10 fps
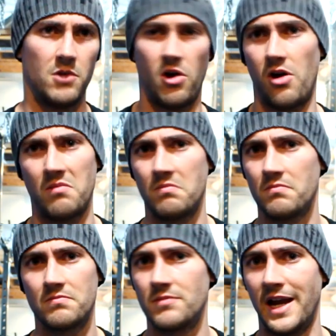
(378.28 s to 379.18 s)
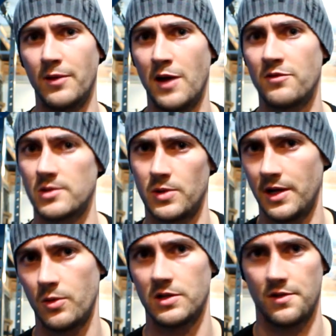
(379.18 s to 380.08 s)
or anywhere from
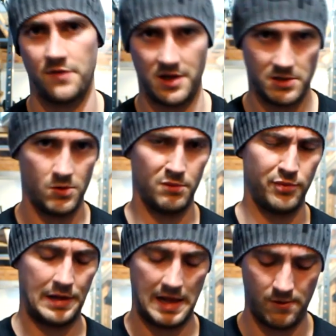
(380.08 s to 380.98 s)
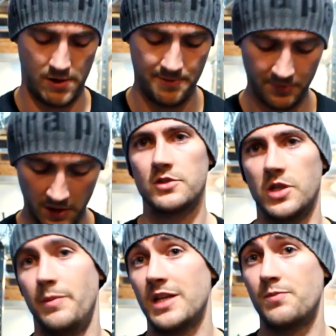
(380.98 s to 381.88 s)
20 quid to 30 quid, put it that way.
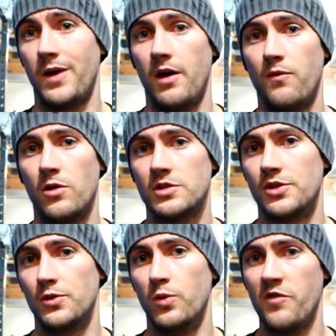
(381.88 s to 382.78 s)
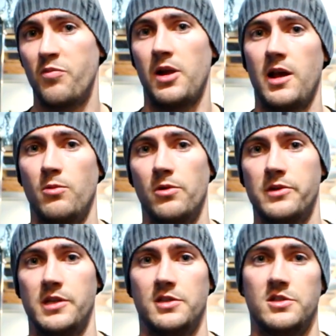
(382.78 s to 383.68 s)
So your best bet of what to do with
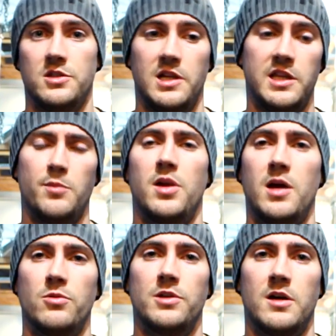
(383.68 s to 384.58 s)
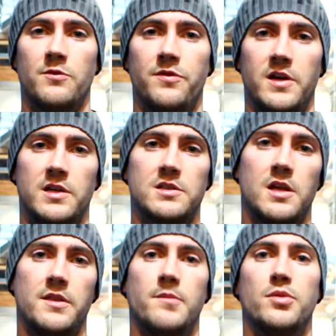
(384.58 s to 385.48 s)
plywood is to lay the plywood down
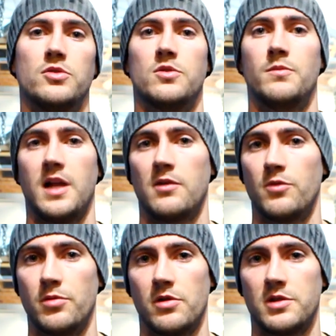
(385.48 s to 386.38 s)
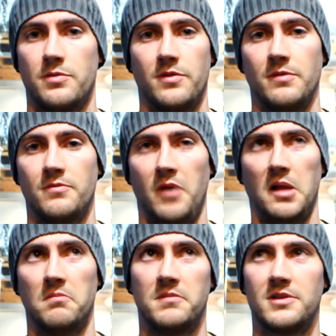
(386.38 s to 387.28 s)
first and then put some black rubber on top of it.
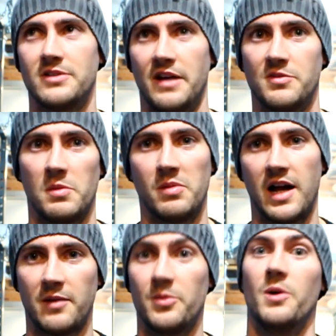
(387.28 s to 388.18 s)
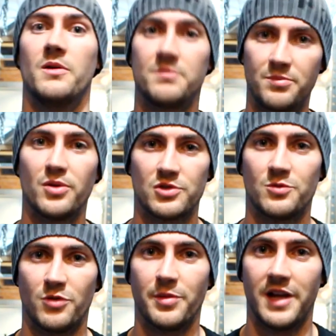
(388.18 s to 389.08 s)
Well, it doesn't have to be black, but put
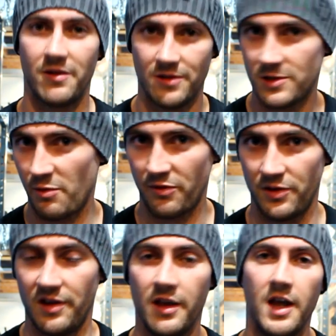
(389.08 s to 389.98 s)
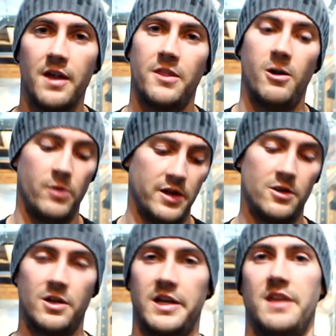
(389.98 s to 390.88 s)
some rubber down on top of it. That way
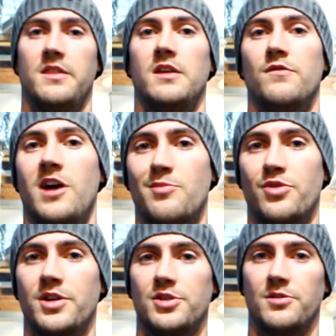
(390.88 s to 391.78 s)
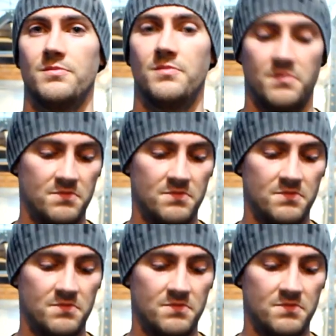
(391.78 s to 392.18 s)
you're going to get the vibration